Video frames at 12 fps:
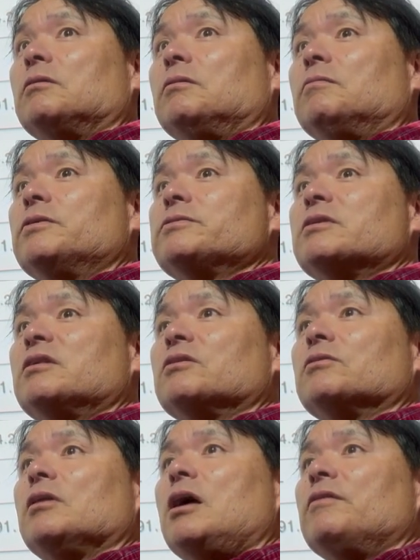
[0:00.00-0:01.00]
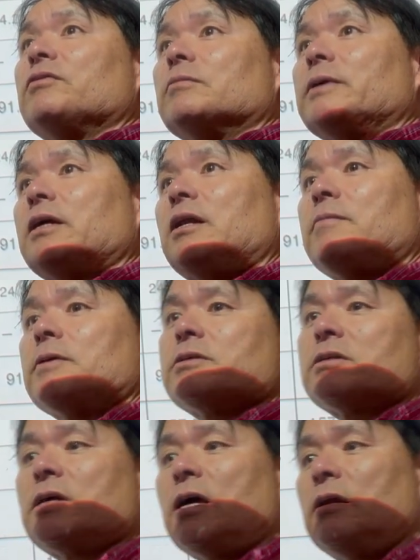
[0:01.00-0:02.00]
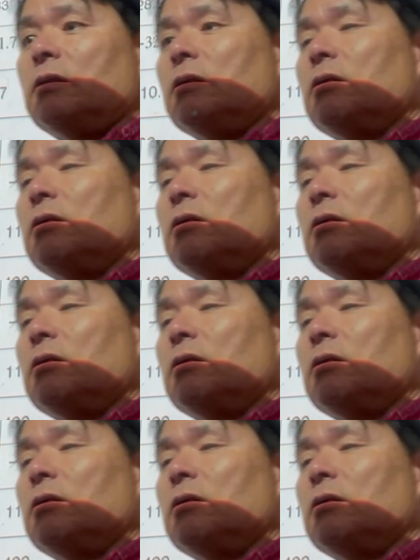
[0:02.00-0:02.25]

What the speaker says: What does the third law of thermodynamics state?